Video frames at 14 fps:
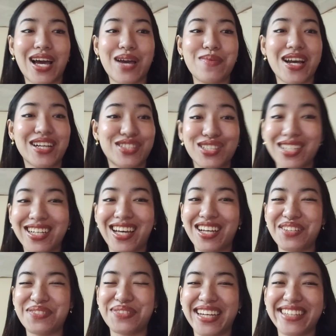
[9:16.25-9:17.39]
I'm actually kind
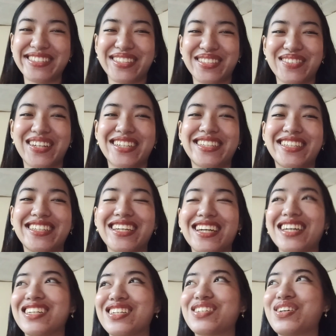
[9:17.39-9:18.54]
of late already
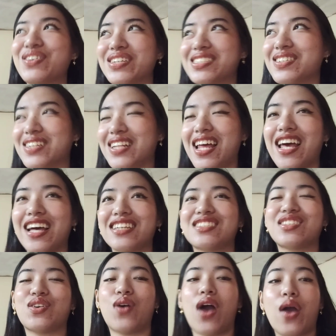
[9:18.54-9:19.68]
going to class,
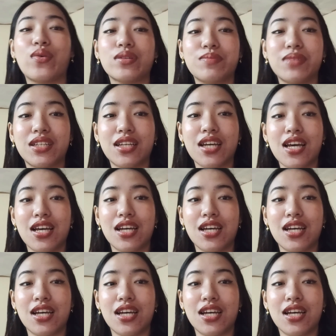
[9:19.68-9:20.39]
so I will be